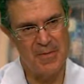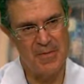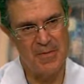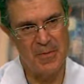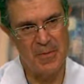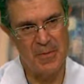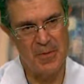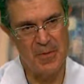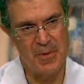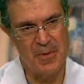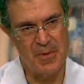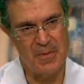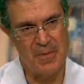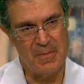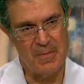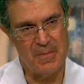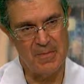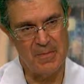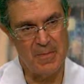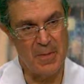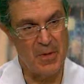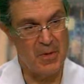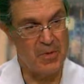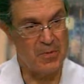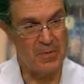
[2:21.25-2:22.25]
for
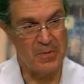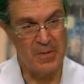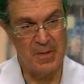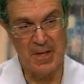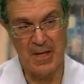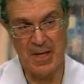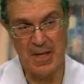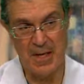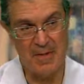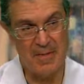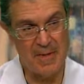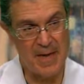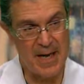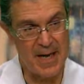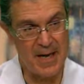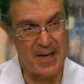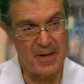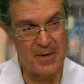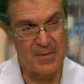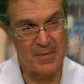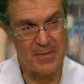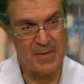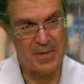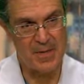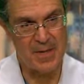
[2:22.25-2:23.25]
both leaky
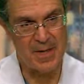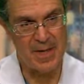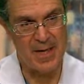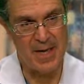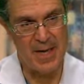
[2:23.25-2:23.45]
valves